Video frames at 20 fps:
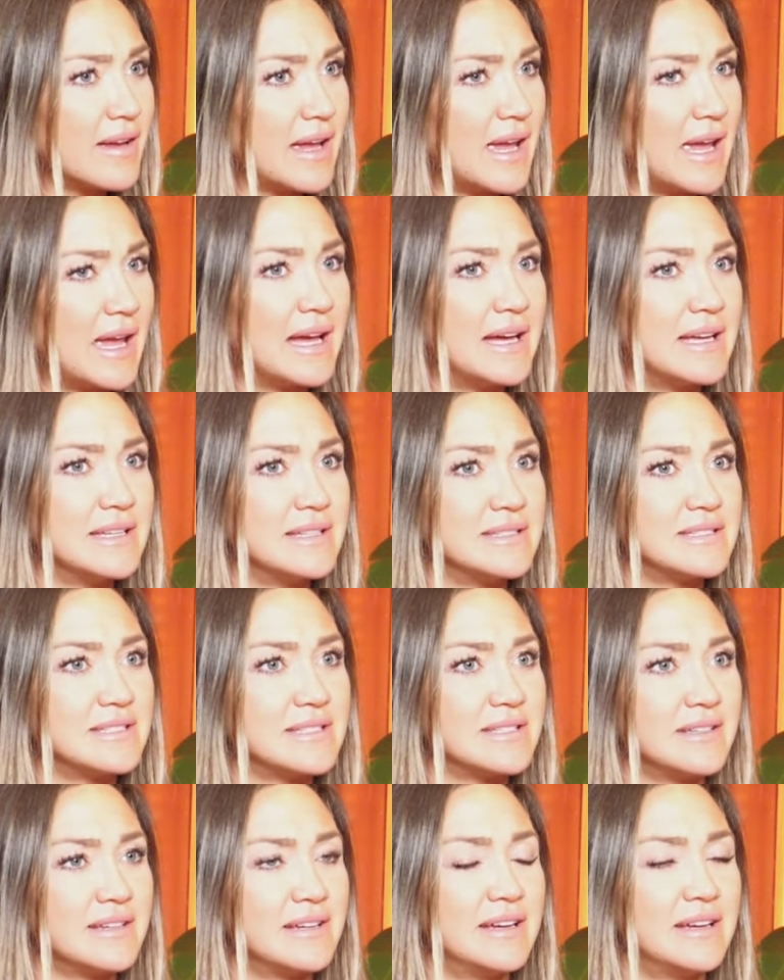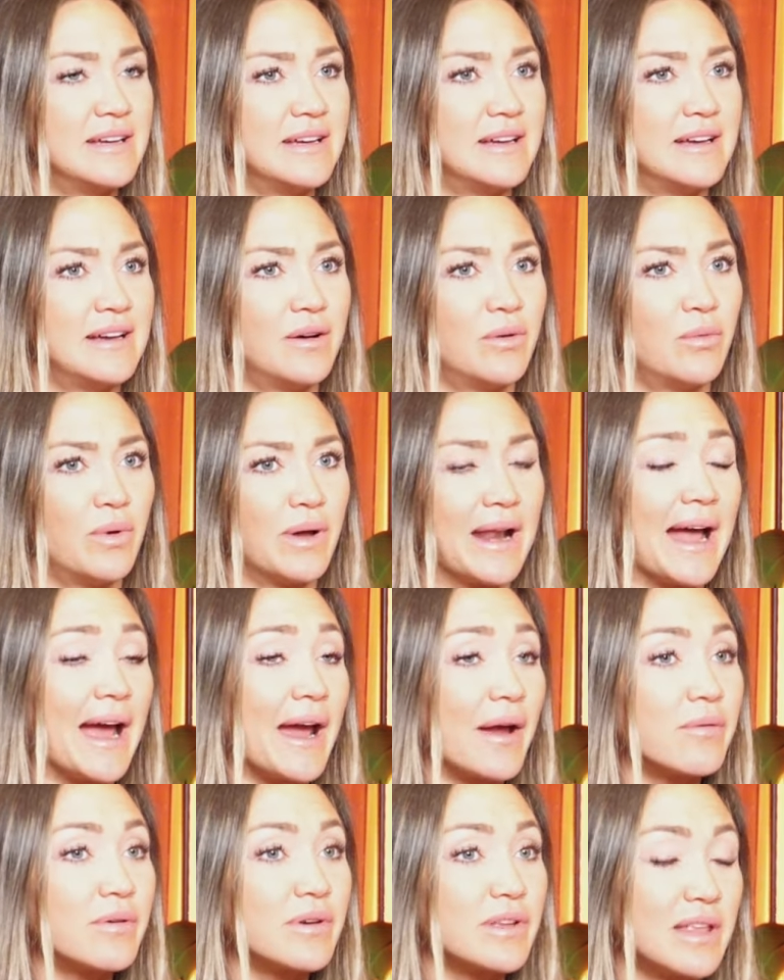And what
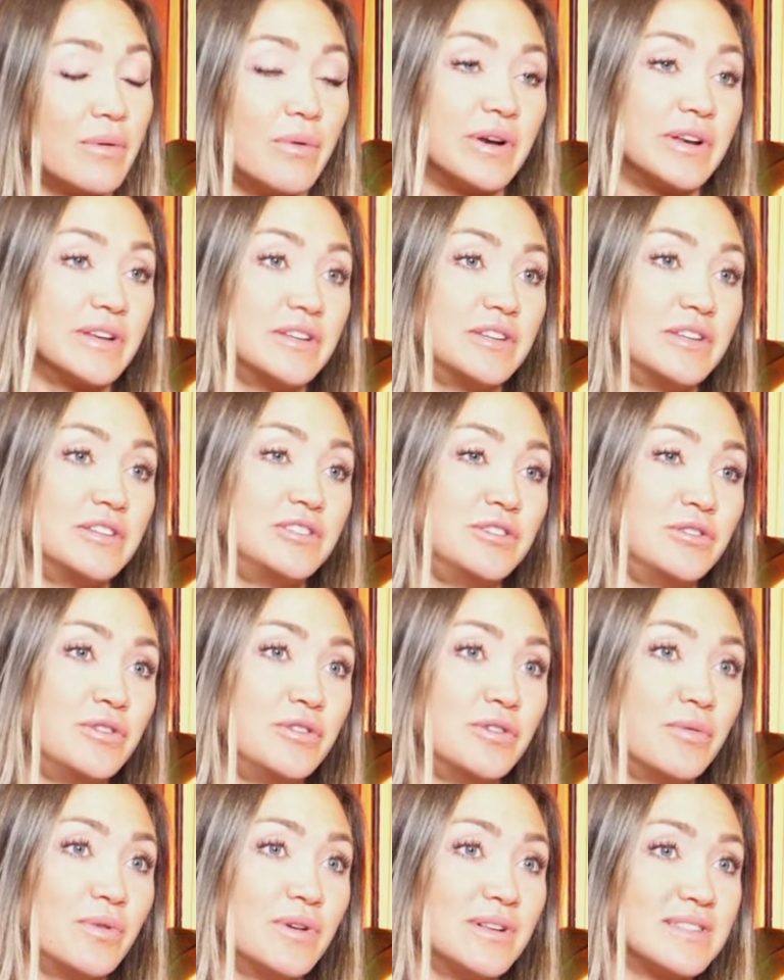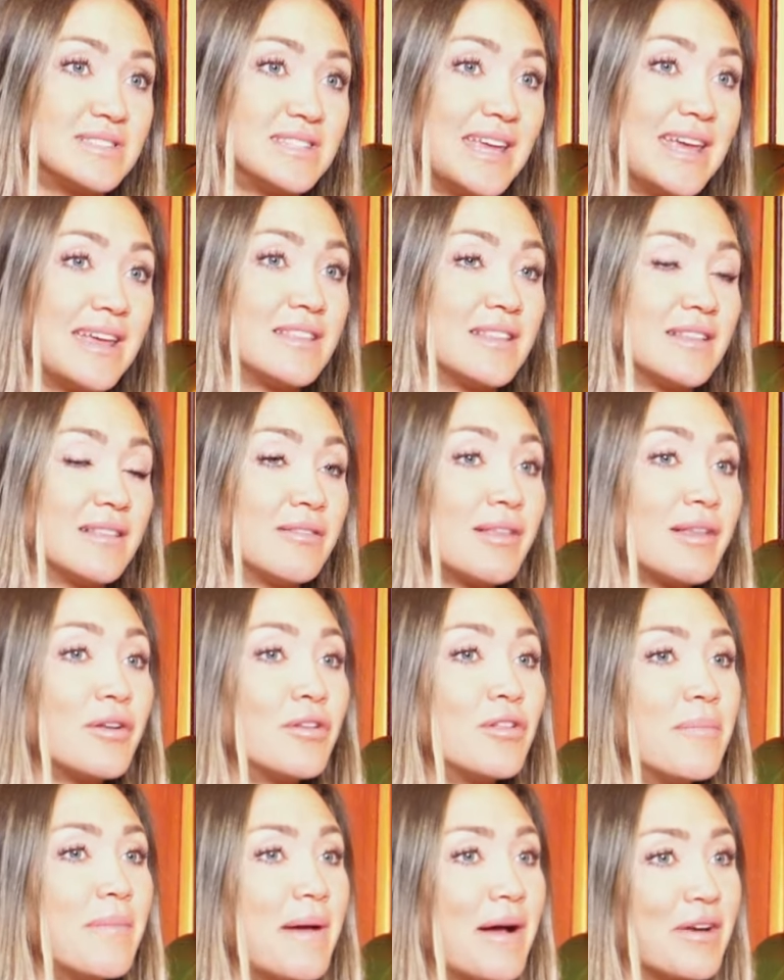I really wanted to do was take the
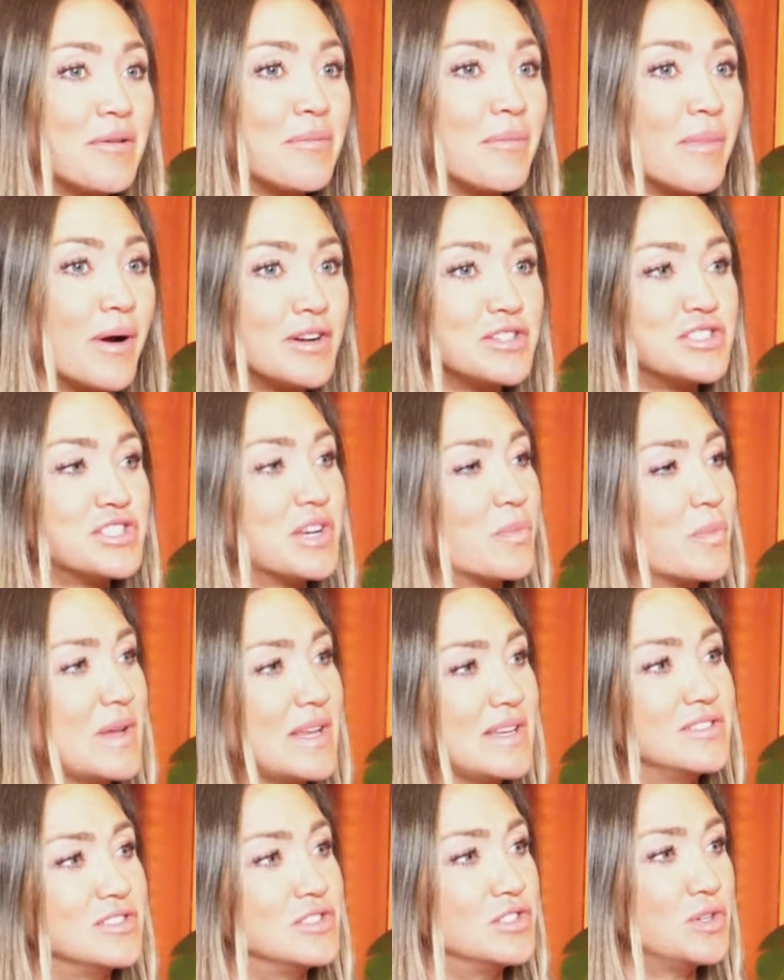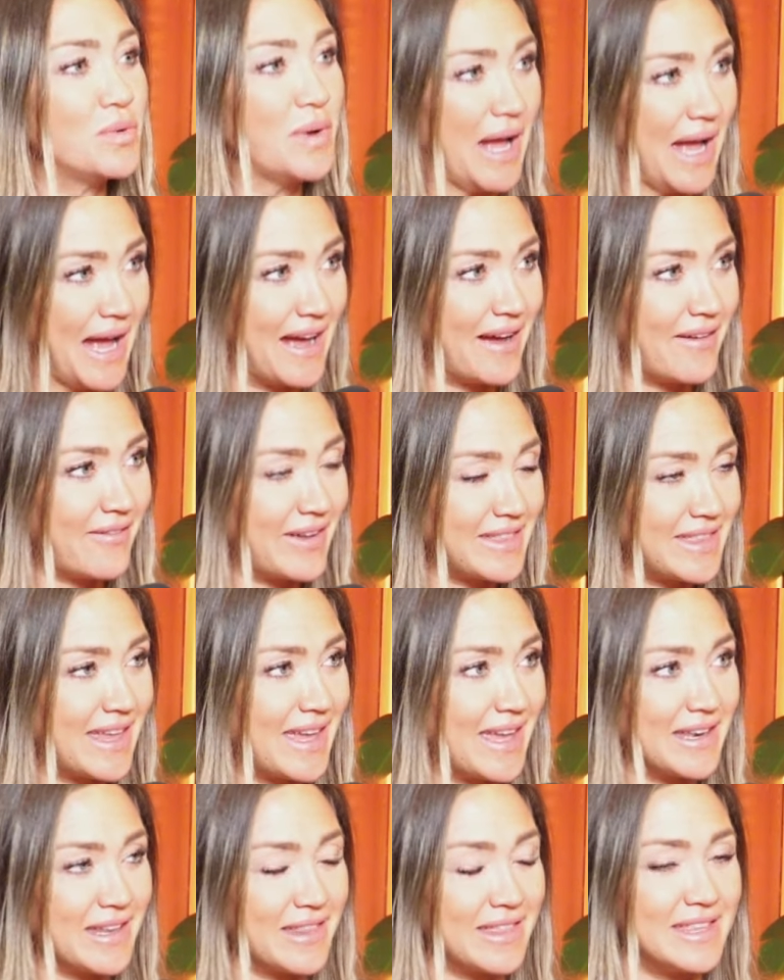little amount of margin we do have at the
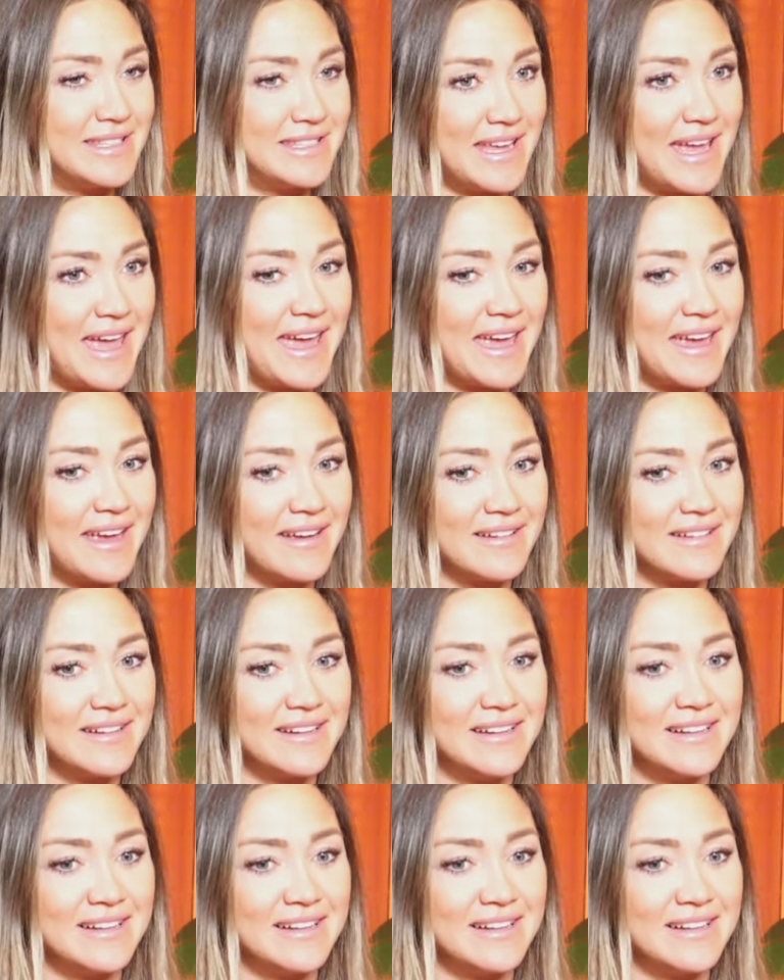end of the day.